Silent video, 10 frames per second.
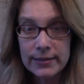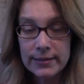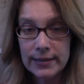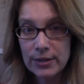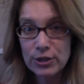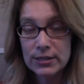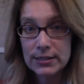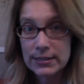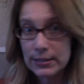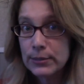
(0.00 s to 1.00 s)
Not just
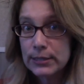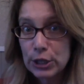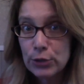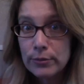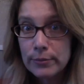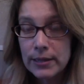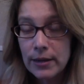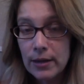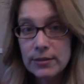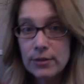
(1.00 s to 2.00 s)
because he was cute, but
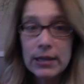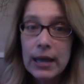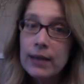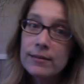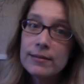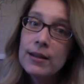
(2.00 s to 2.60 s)
also, like,